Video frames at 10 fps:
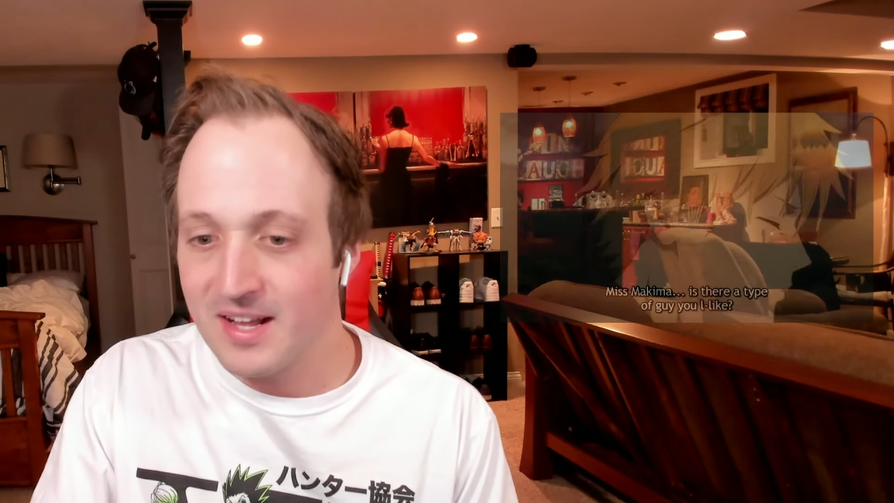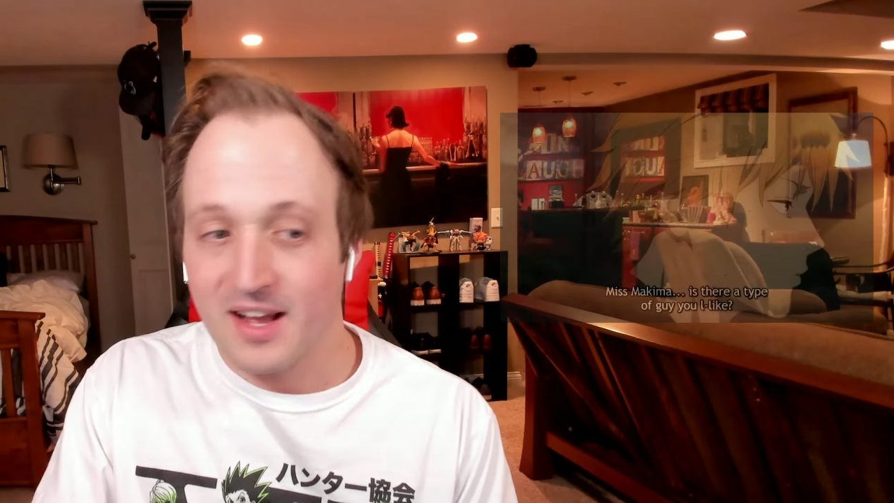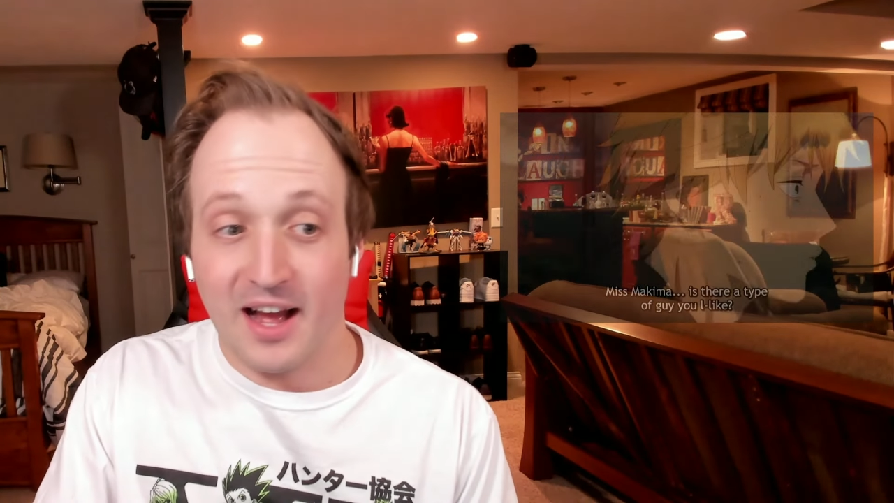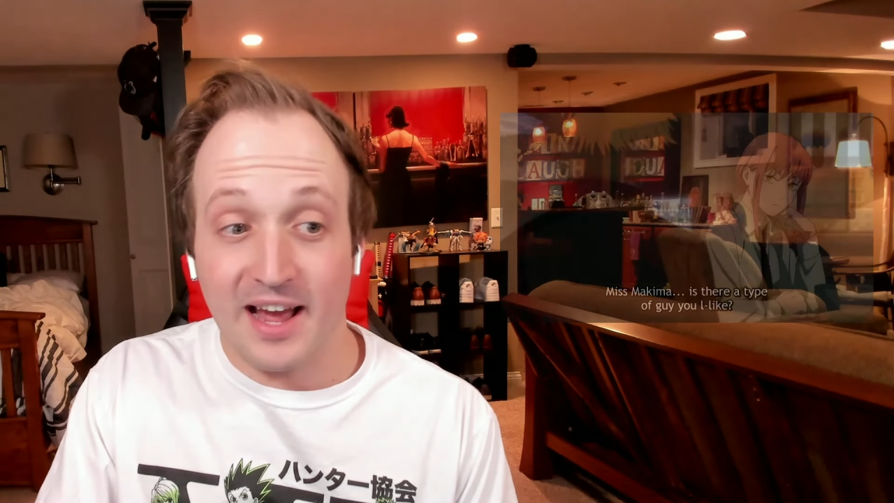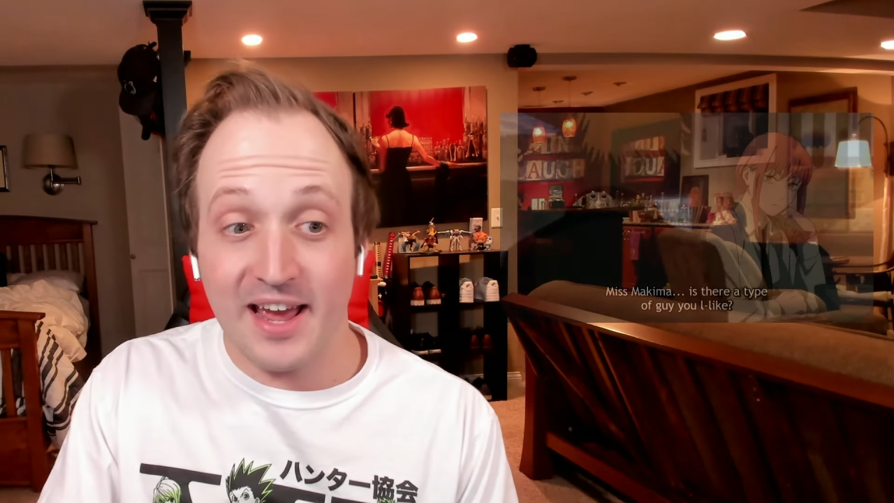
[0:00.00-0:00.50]

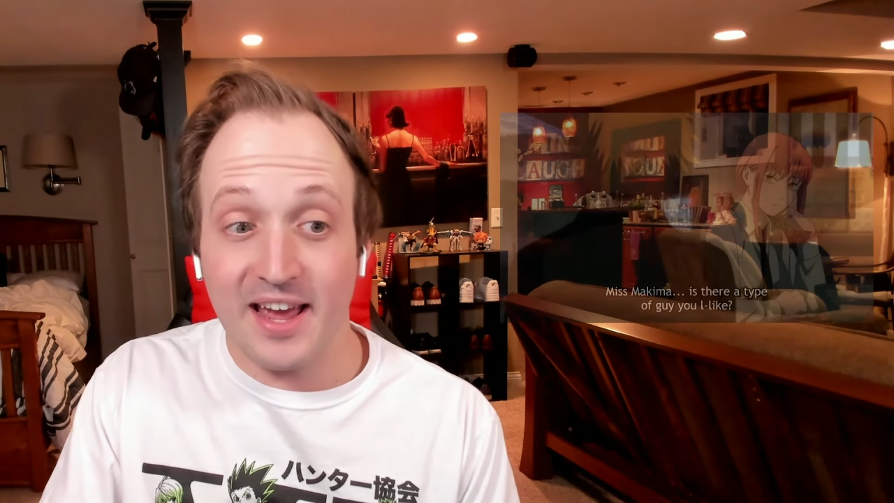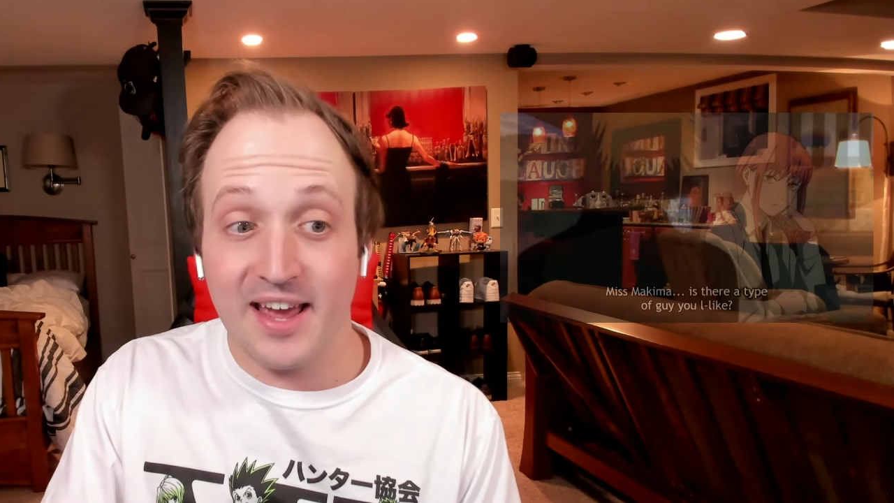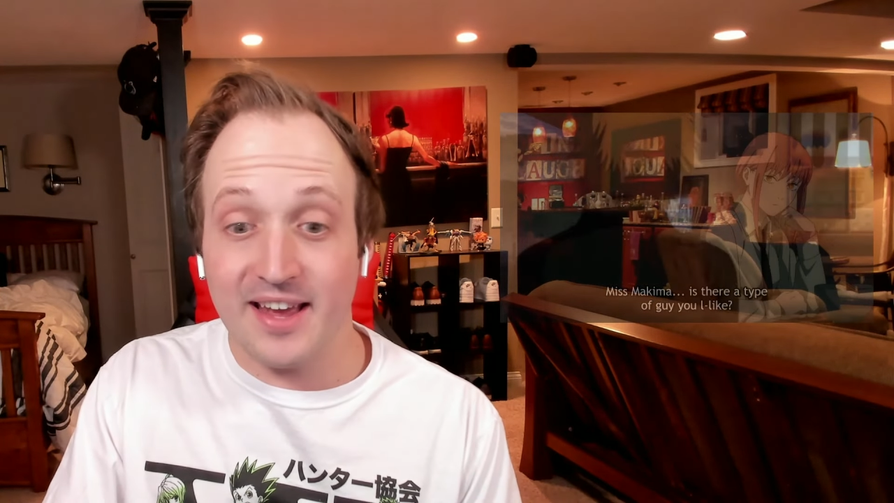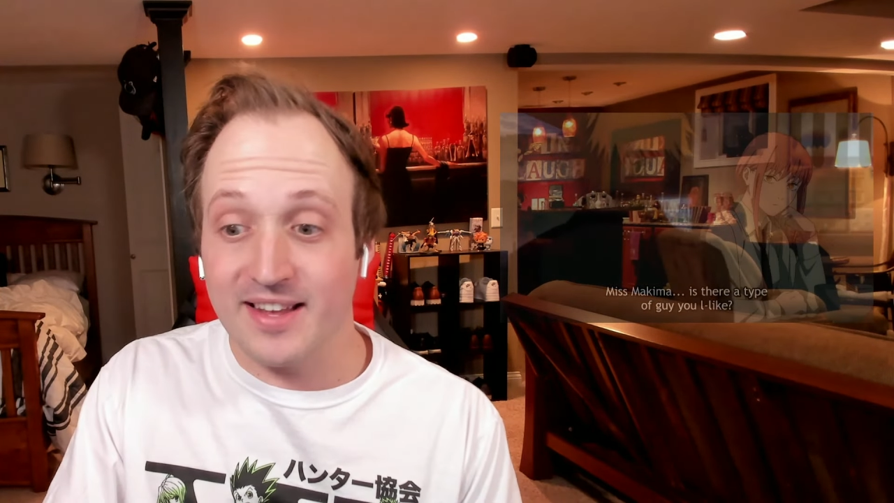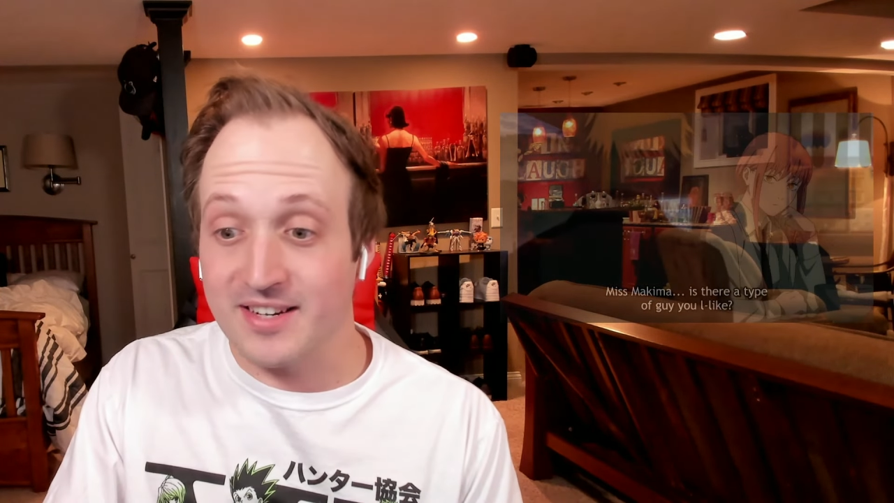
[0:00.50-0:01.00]

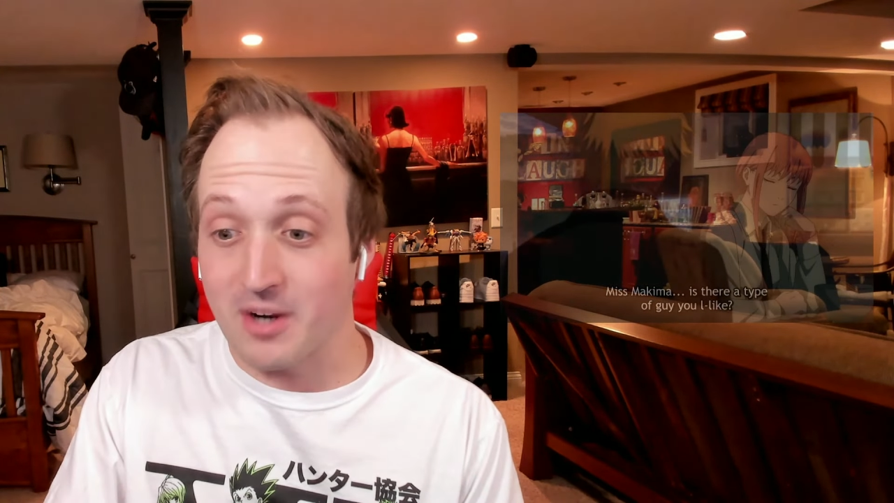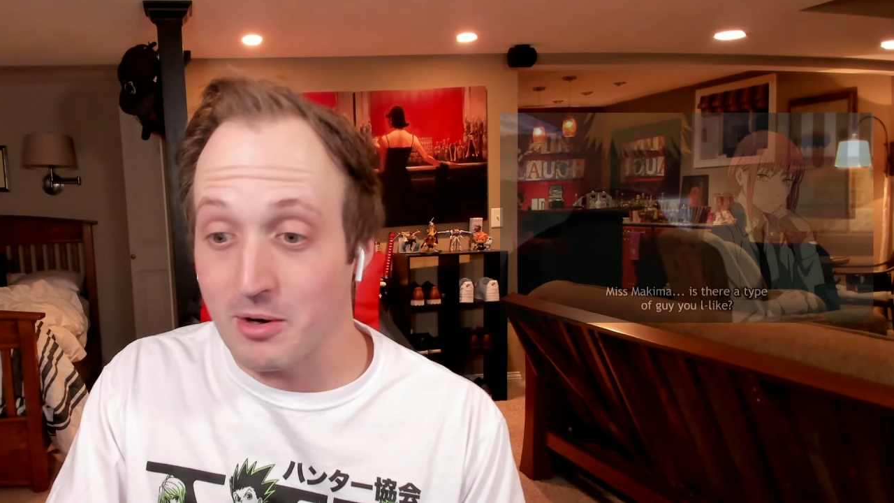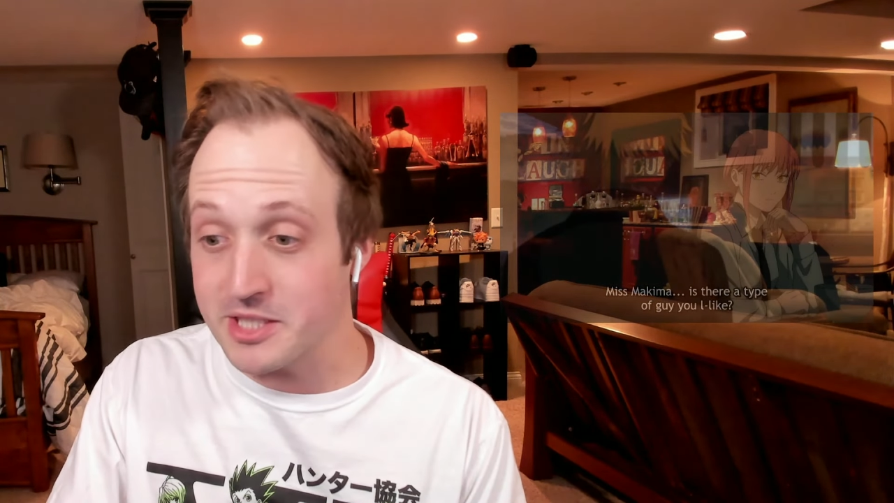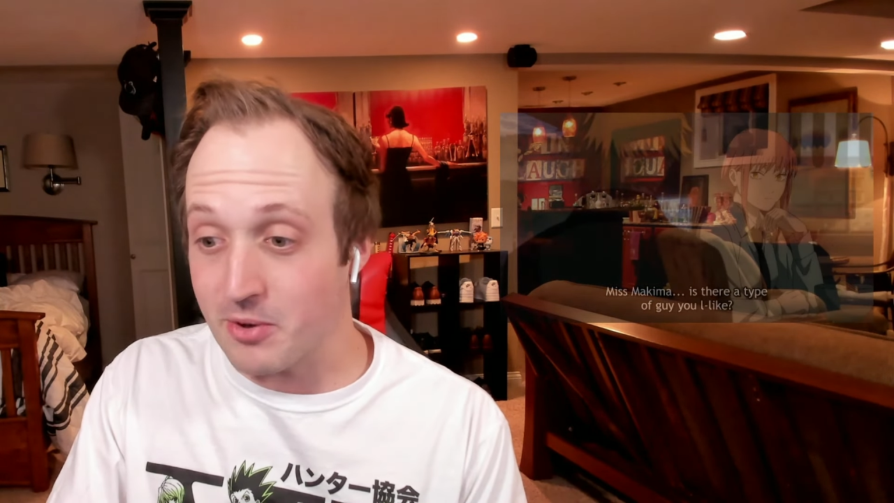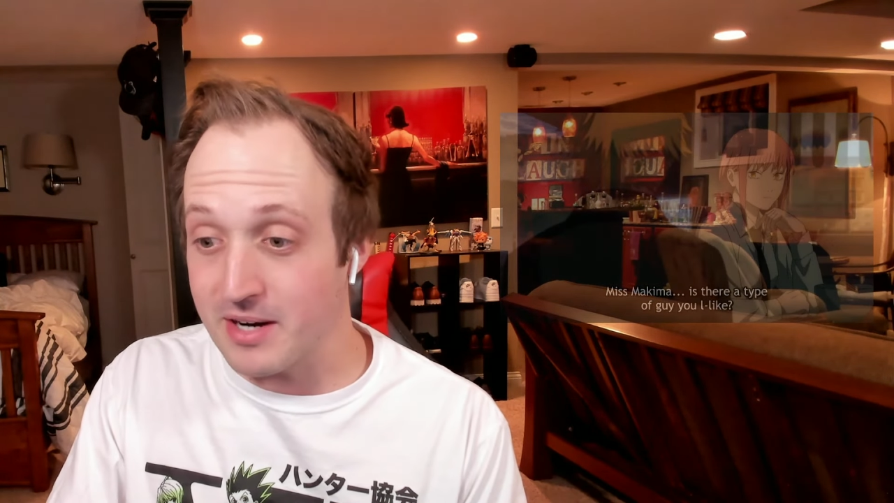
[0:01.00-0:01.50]
Hey, going
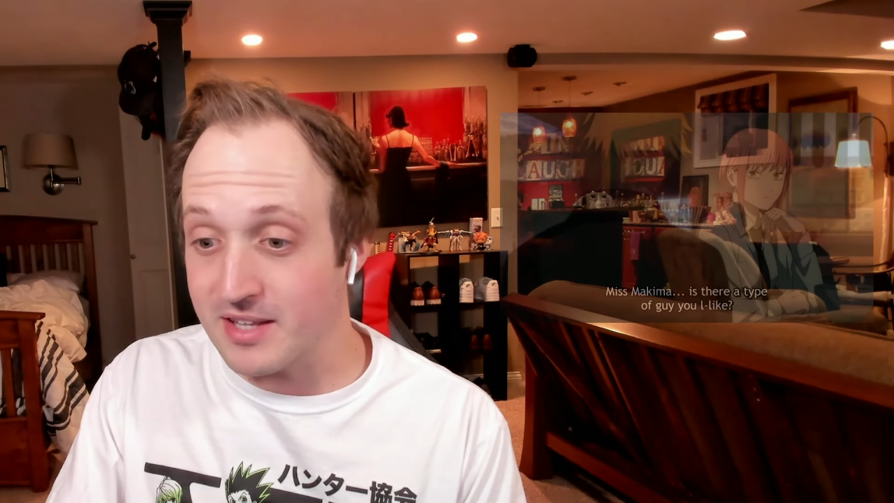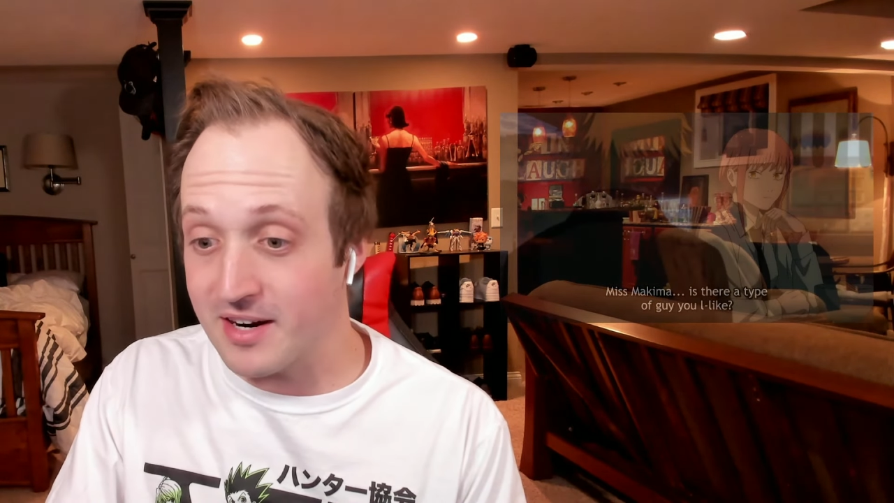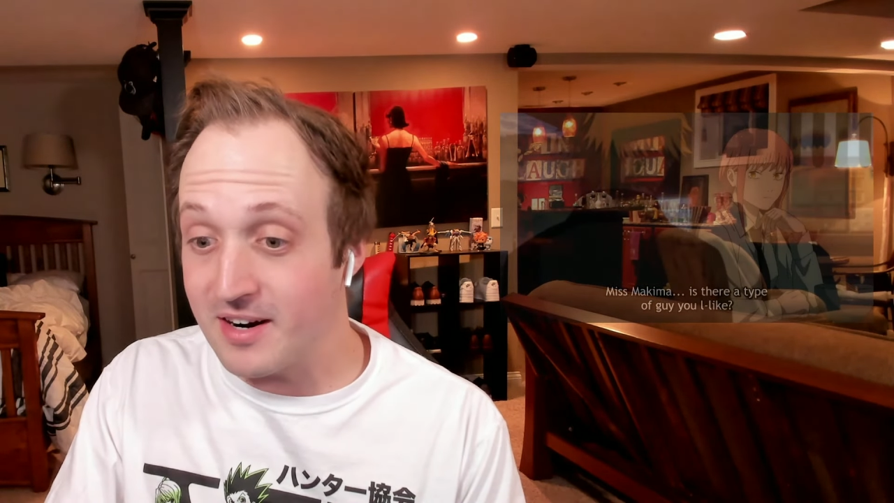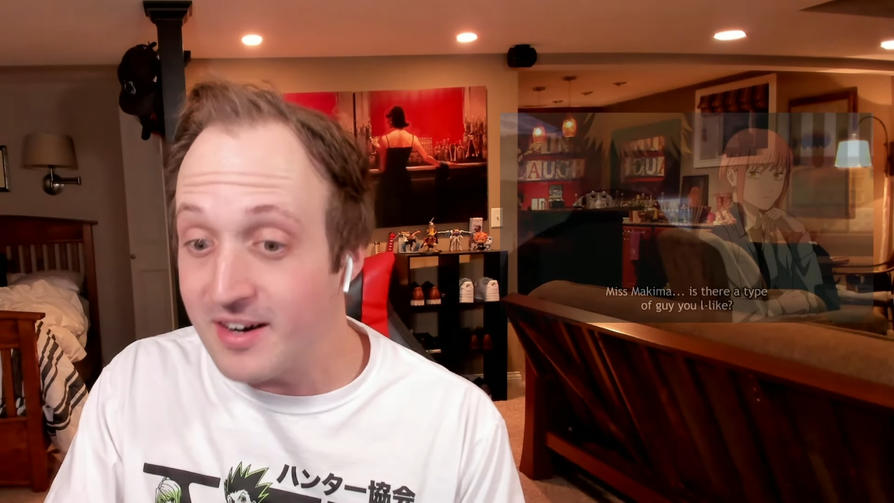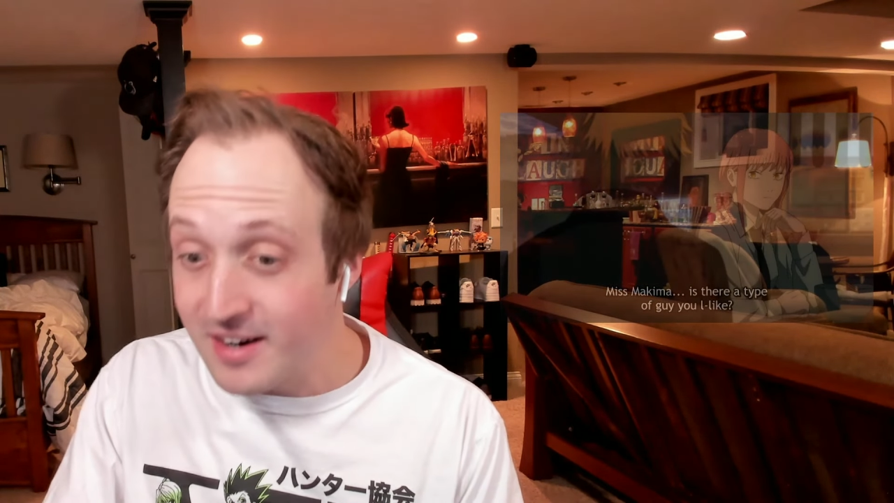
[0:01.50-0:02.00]
straight
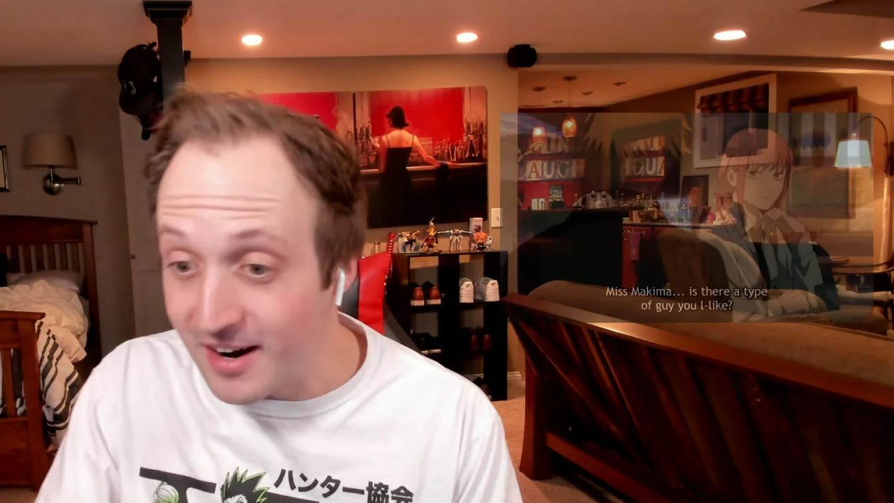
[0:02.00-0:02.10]
there?